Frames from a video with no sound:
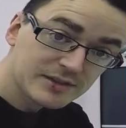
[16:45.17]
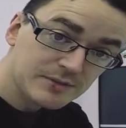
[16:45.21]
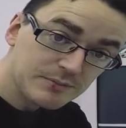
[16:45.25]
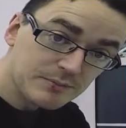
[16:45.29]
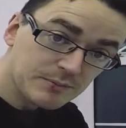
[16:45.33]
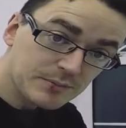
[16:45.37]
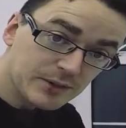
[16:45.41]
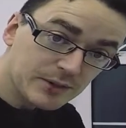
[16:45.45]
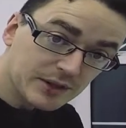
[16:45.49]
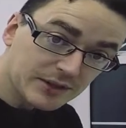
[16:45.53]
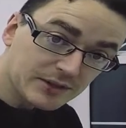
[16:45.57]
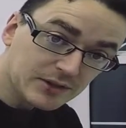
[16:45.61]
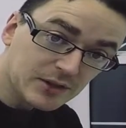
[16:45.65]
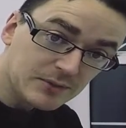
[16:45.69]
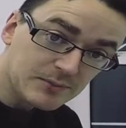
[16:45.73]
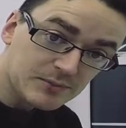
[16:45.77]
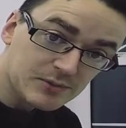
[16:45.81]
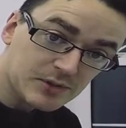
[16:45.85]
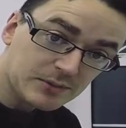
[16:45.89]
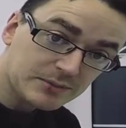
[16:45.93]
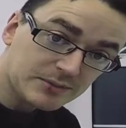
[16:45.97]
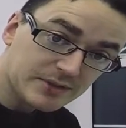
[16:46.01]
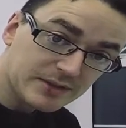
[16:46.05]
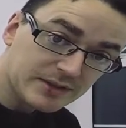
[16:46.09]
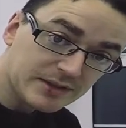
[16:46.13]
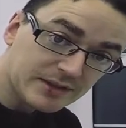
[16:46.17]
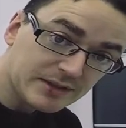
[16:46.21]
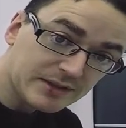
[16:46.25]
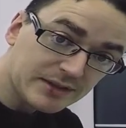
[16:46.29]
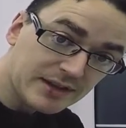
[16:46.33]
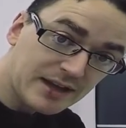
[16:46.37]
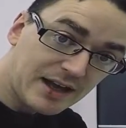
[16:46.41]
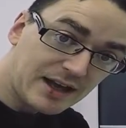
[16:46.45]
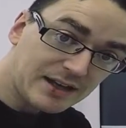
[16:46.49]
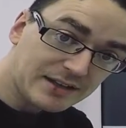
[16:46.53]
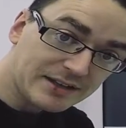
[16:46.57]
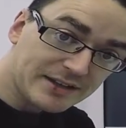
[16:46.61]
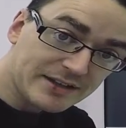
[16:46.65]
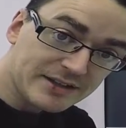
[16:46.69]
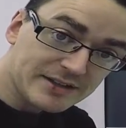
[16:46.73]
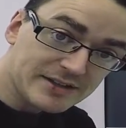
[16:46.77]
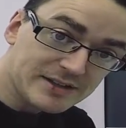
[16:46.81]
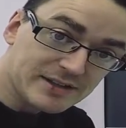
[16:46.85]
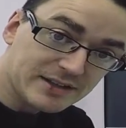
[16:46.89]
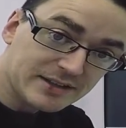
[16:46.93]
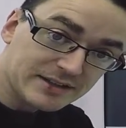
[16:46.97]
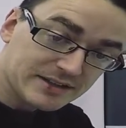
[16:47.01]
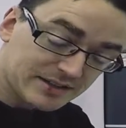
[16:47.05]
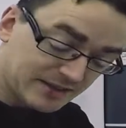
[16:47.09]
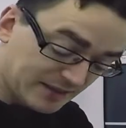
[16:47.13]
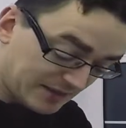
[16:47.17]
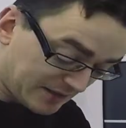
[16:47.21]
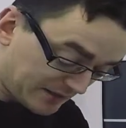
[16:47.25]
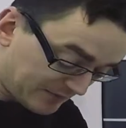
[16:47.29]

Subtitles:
big thumbs up to Al Kinsella today